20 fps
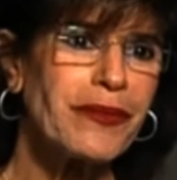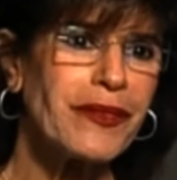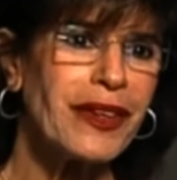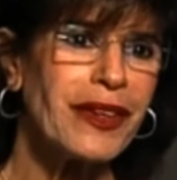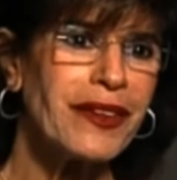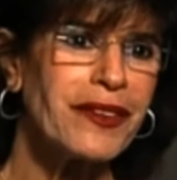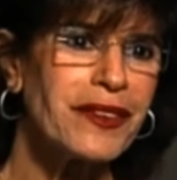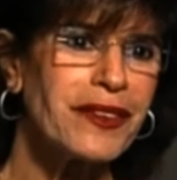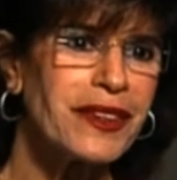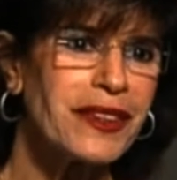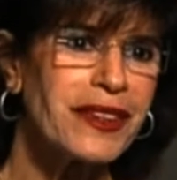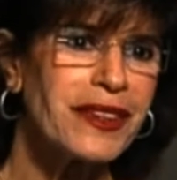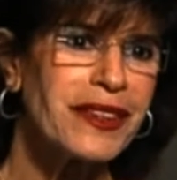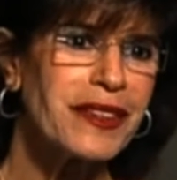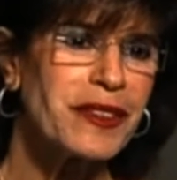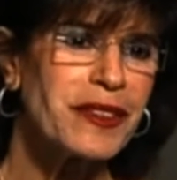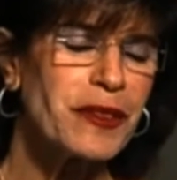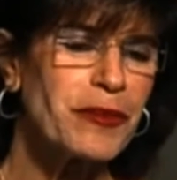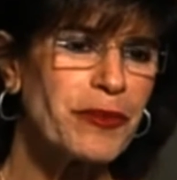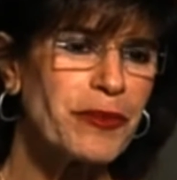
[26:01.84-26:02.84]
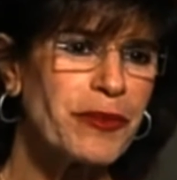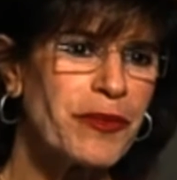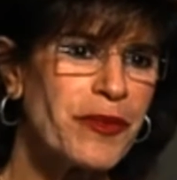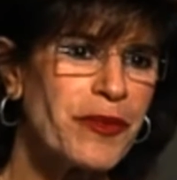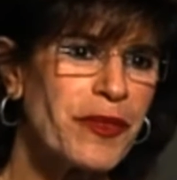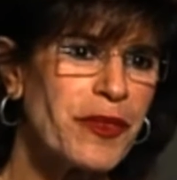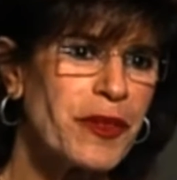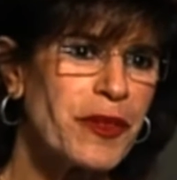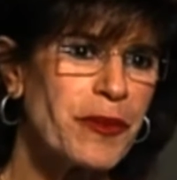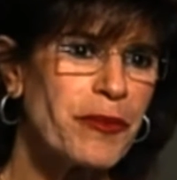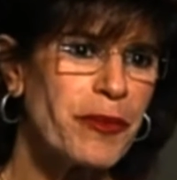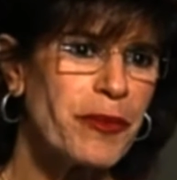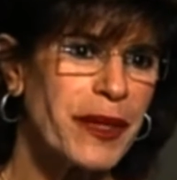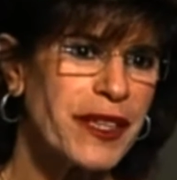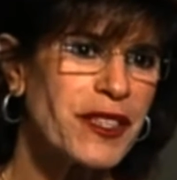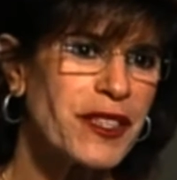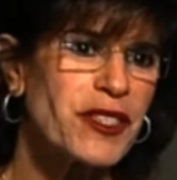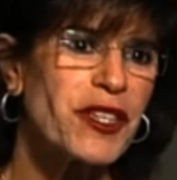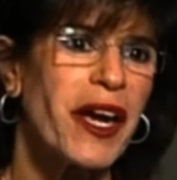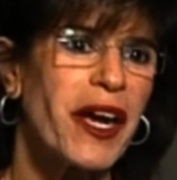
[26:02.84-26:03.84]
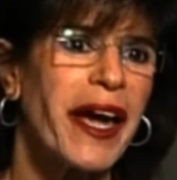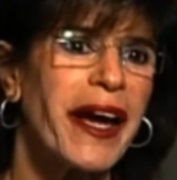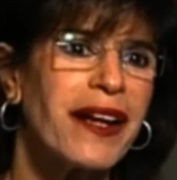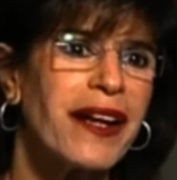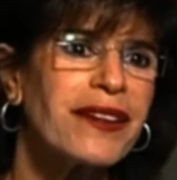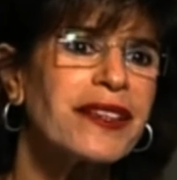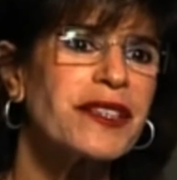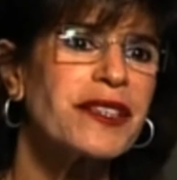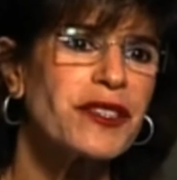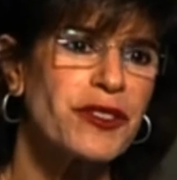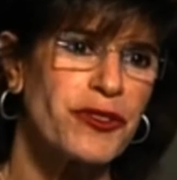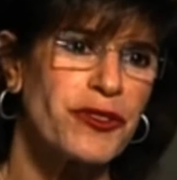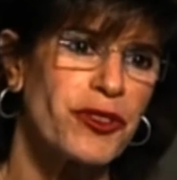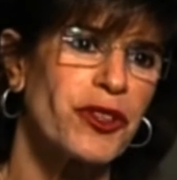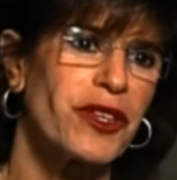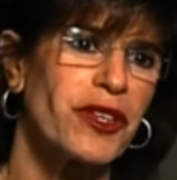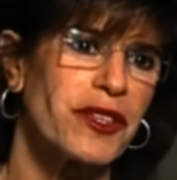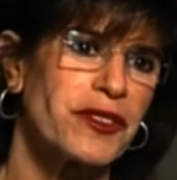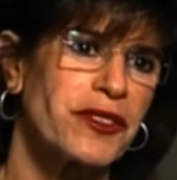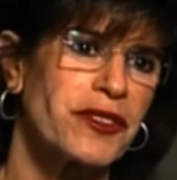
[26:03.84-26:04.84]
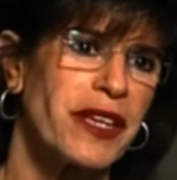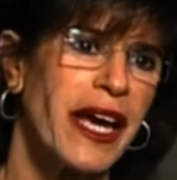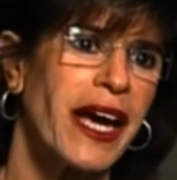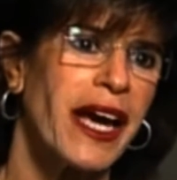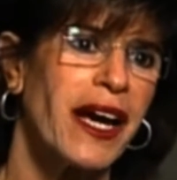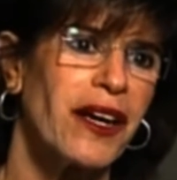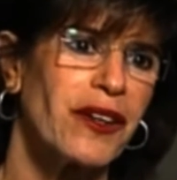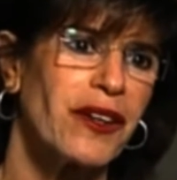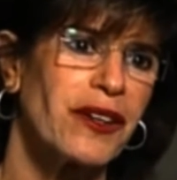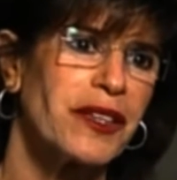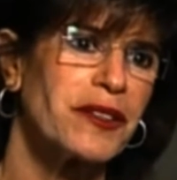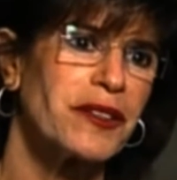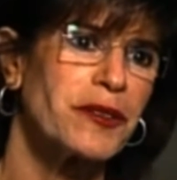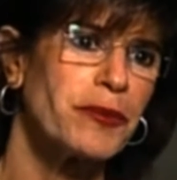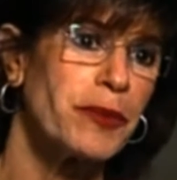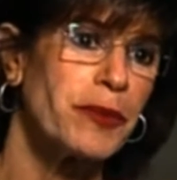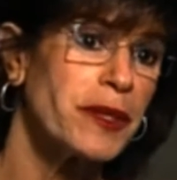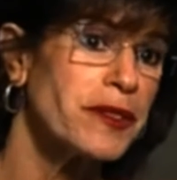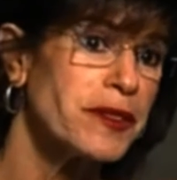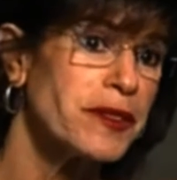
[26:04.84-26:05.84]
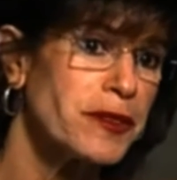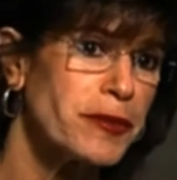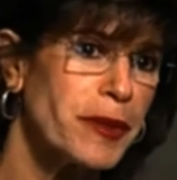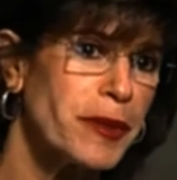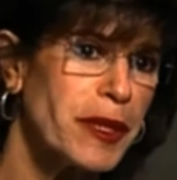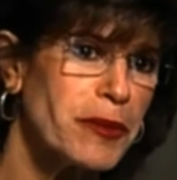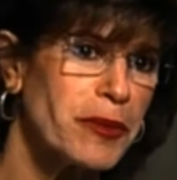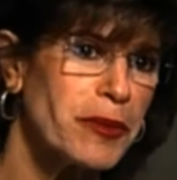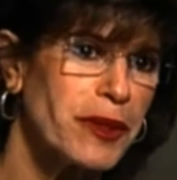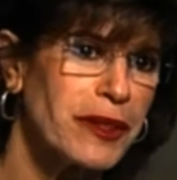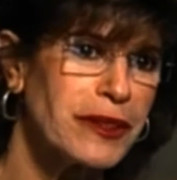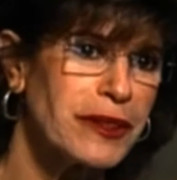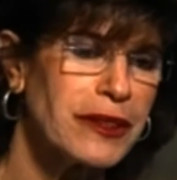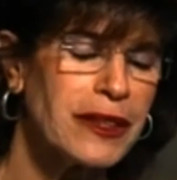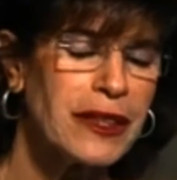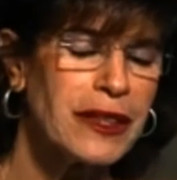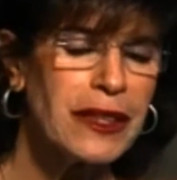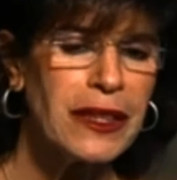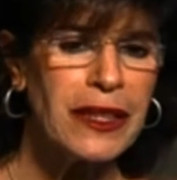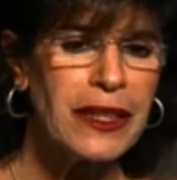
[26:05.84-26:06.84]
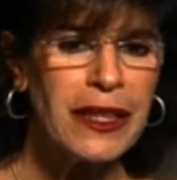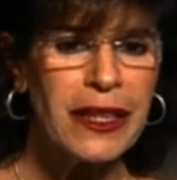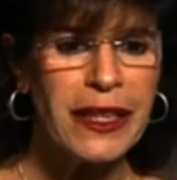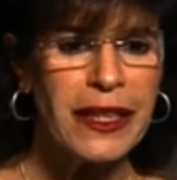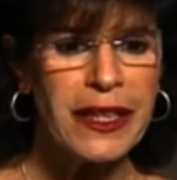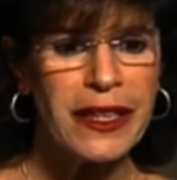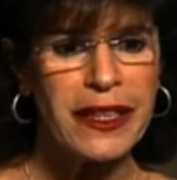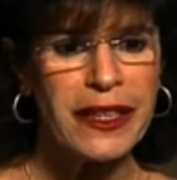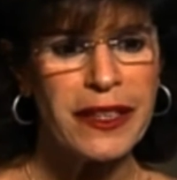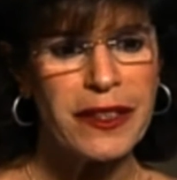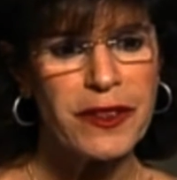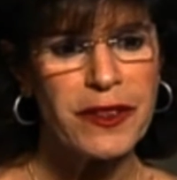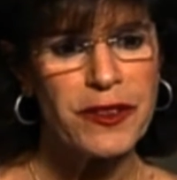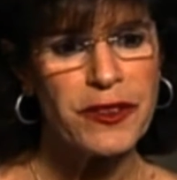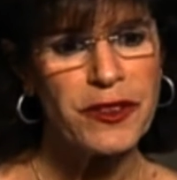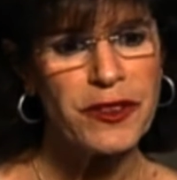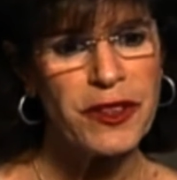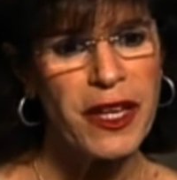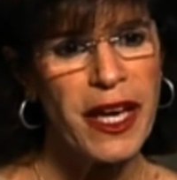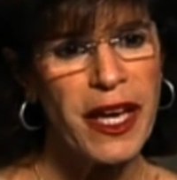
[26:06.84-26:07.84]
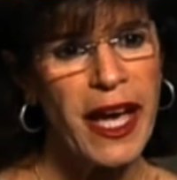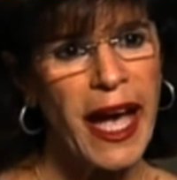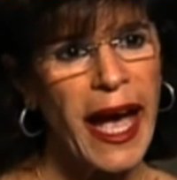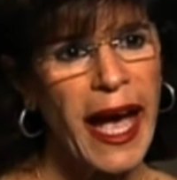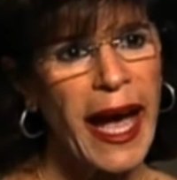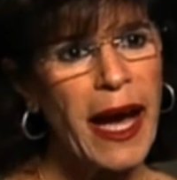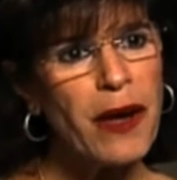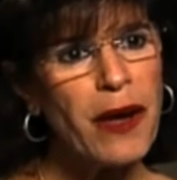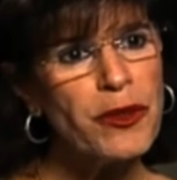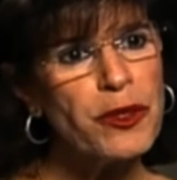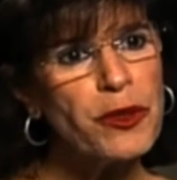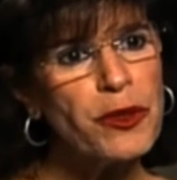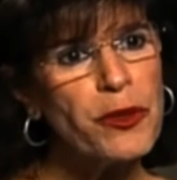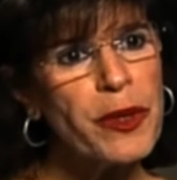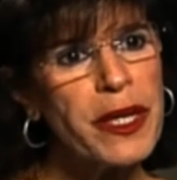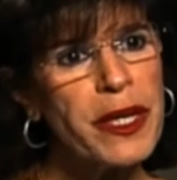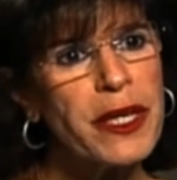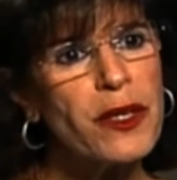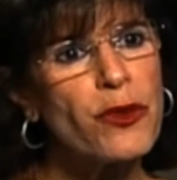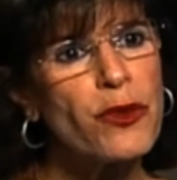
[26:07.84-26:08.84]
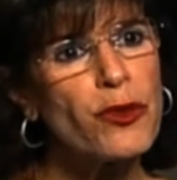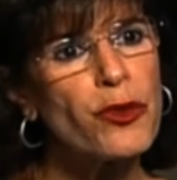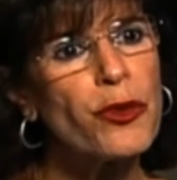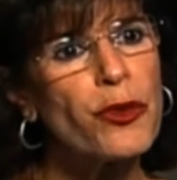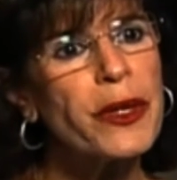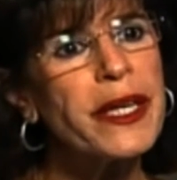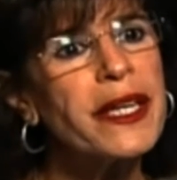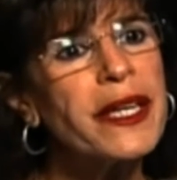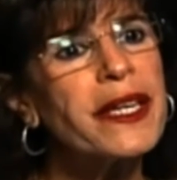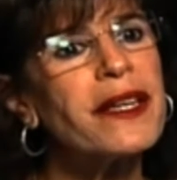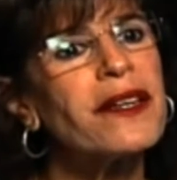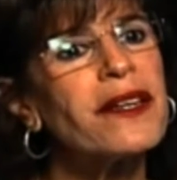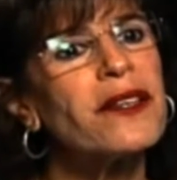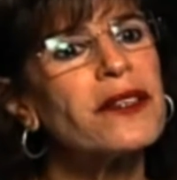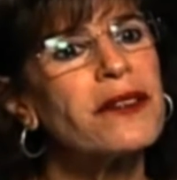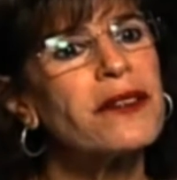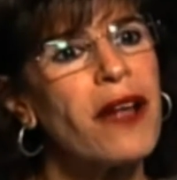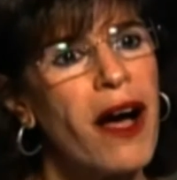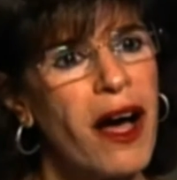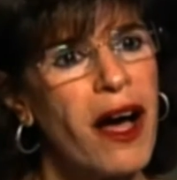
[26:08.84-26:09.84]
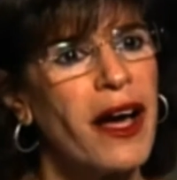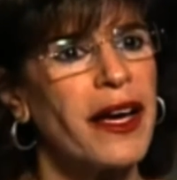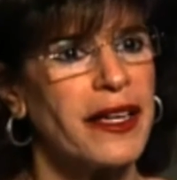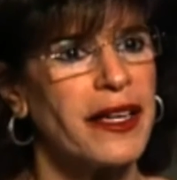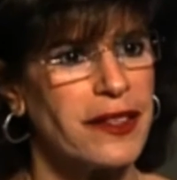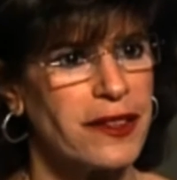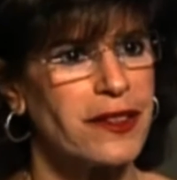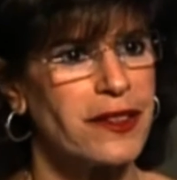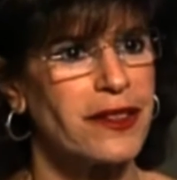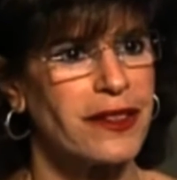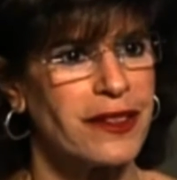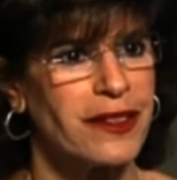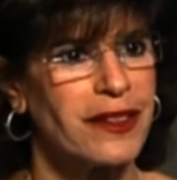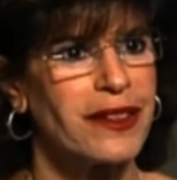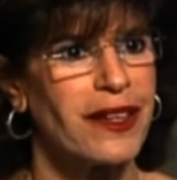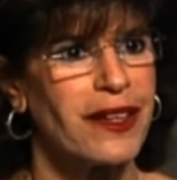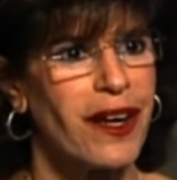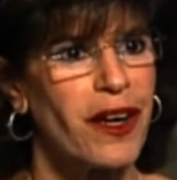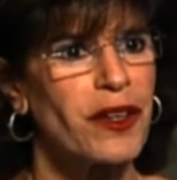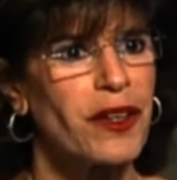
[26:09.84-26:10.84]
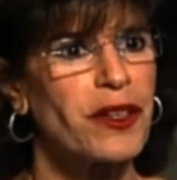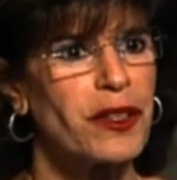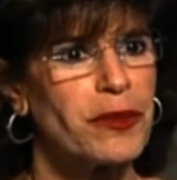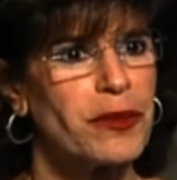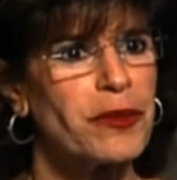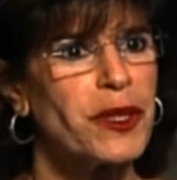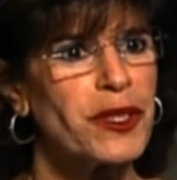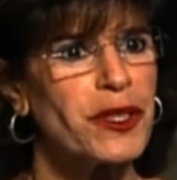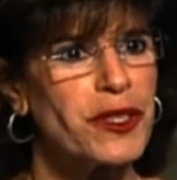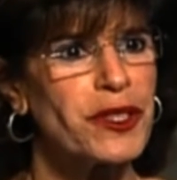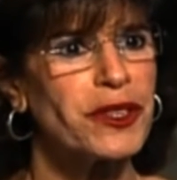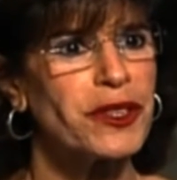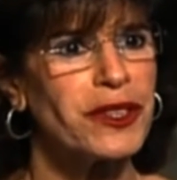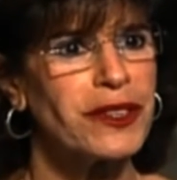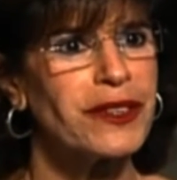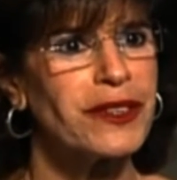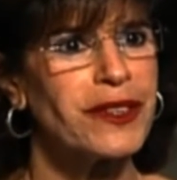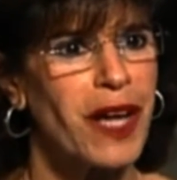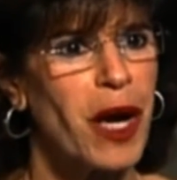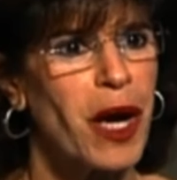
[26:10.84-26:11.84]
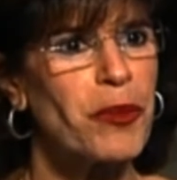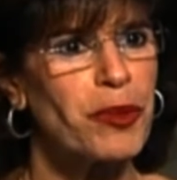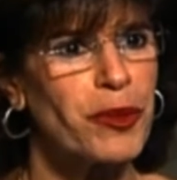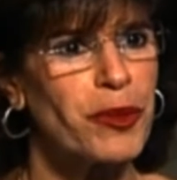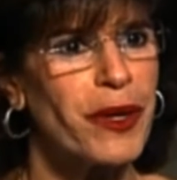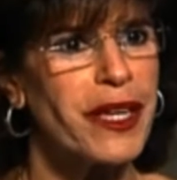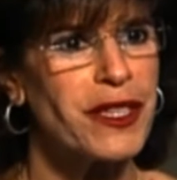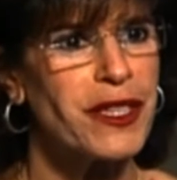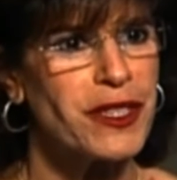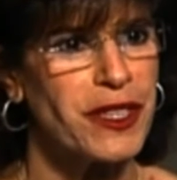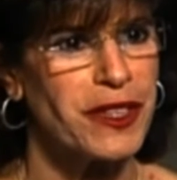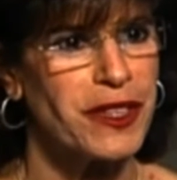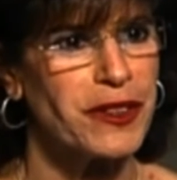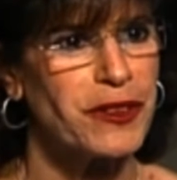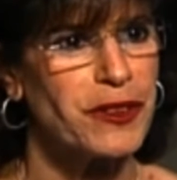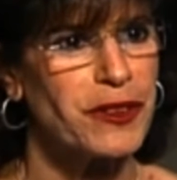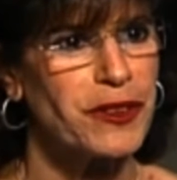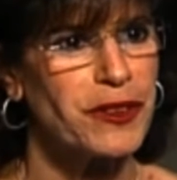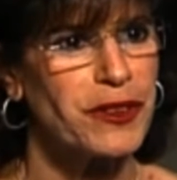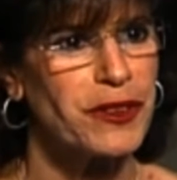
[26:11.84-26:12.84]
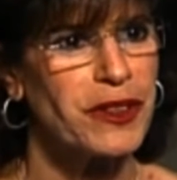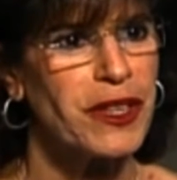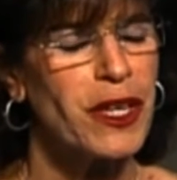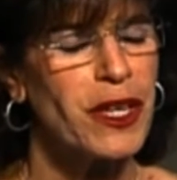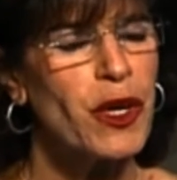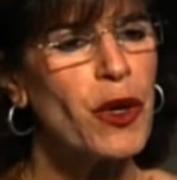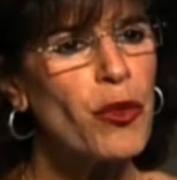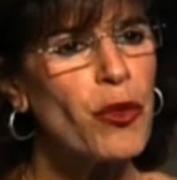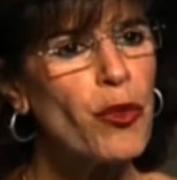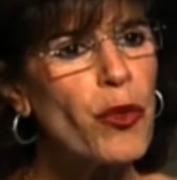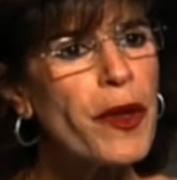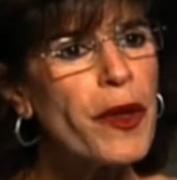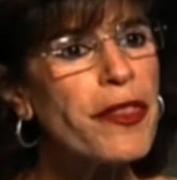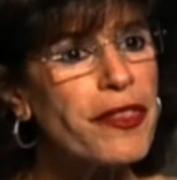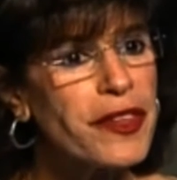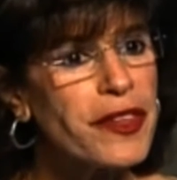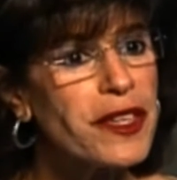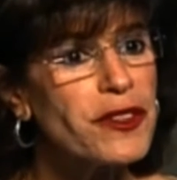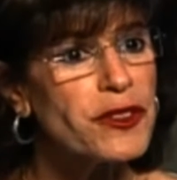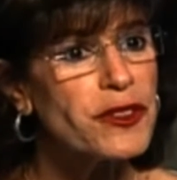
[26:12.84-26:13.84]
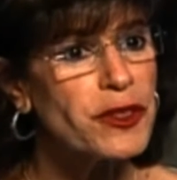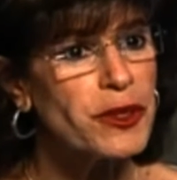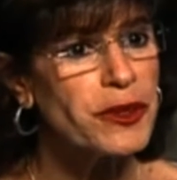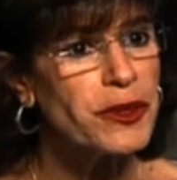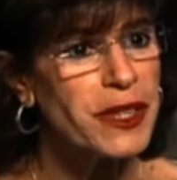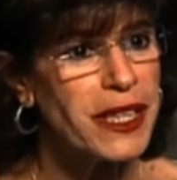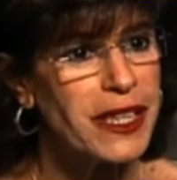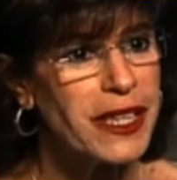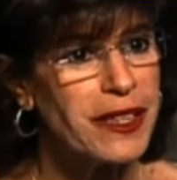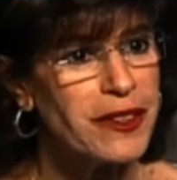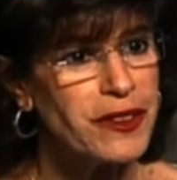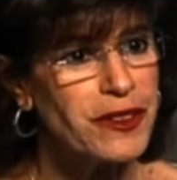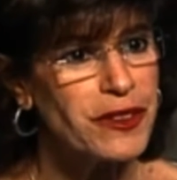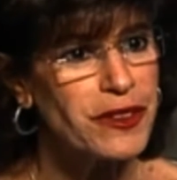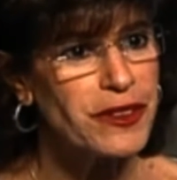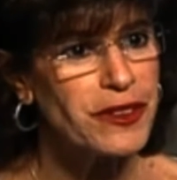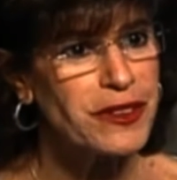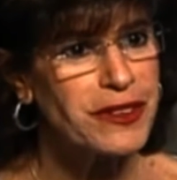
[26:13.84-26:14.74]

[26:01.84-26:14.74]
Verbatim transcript: the, the, the big challenge for us now as business people is how do we realign our commercial operations with these new needs?